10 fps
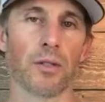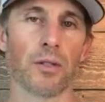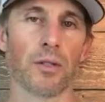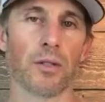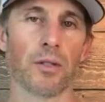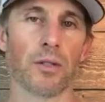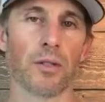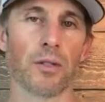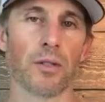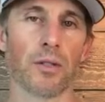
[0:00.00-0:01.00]
but I'd say
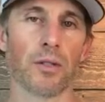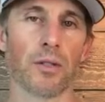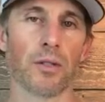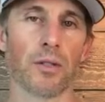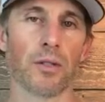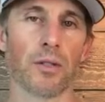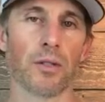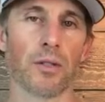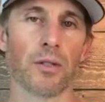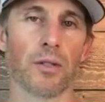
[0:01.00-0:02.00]
within like a
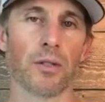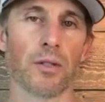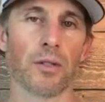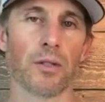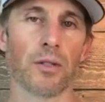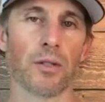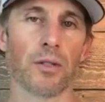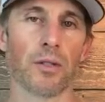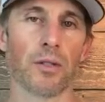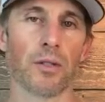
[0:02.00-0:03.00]
year or two,
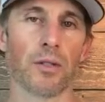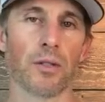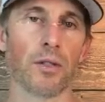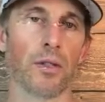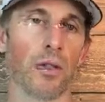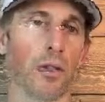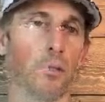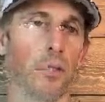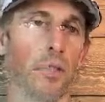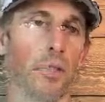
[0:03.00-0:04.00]
you're going to
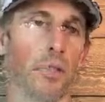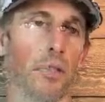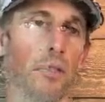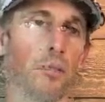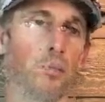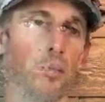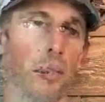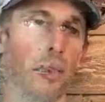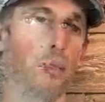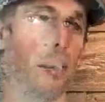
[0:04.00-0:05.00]
be
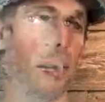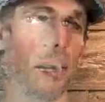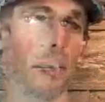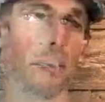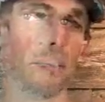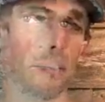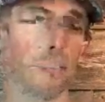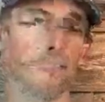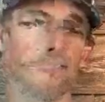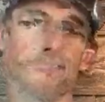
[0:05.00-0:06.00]
pretty well
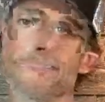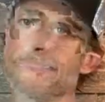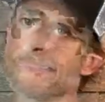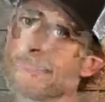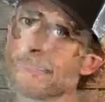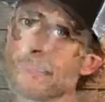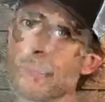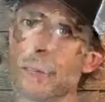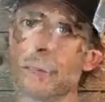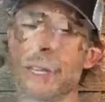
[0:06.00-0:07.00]

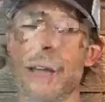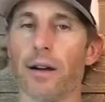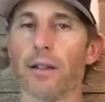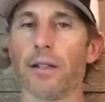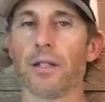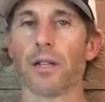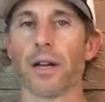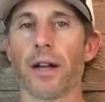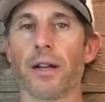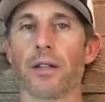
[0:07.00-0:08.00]
dialed into
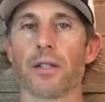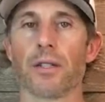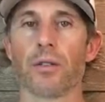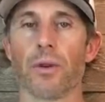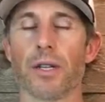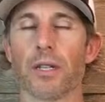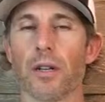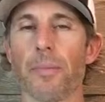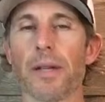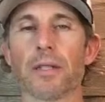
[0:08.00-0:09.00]
kind of your situation.
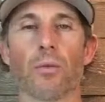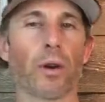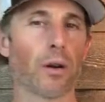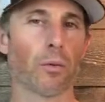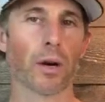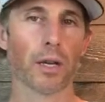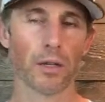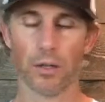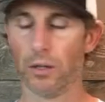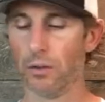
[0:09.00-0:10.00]
Depends on where you're working
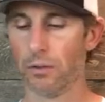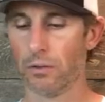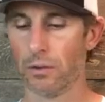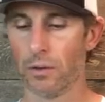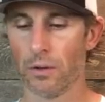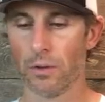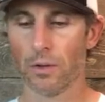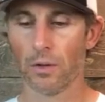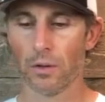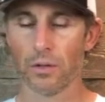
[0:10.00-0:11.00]
too.
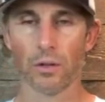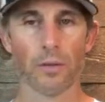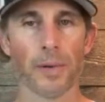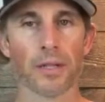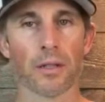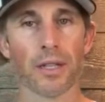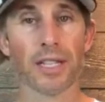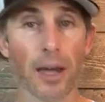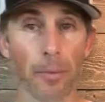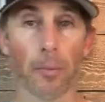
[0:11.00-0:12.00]
So it depends on the
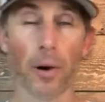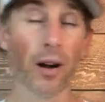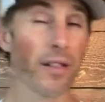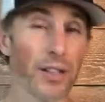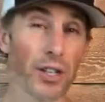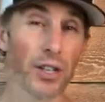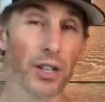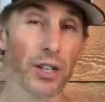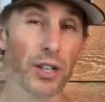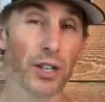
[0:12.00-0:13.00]

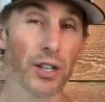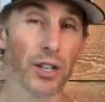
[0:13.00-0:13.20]
time.